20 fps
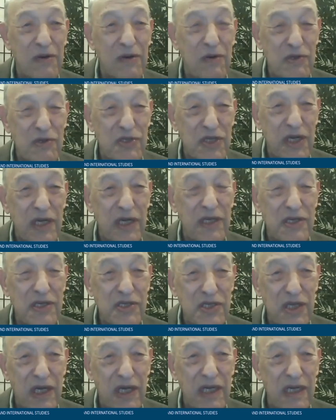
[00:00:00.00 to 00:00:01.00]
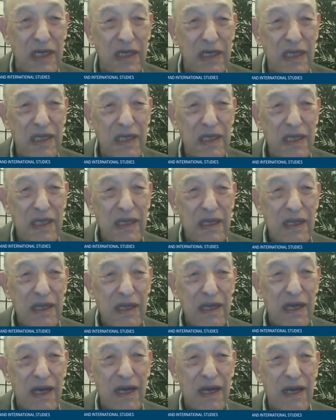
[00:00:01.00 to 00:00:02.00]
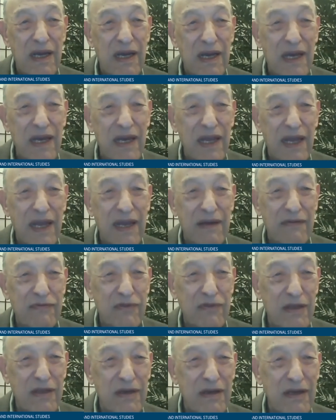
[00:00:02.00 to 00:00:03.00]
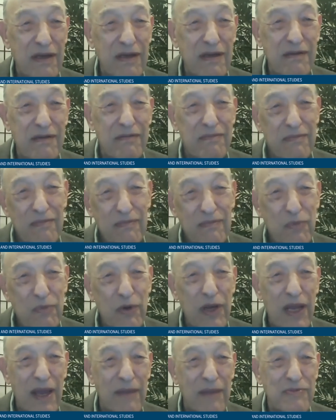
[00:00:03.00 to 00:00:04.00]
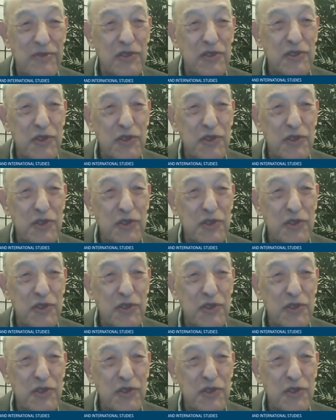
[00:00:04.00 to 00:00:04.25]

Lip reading: on China in China, I have perhaps it's a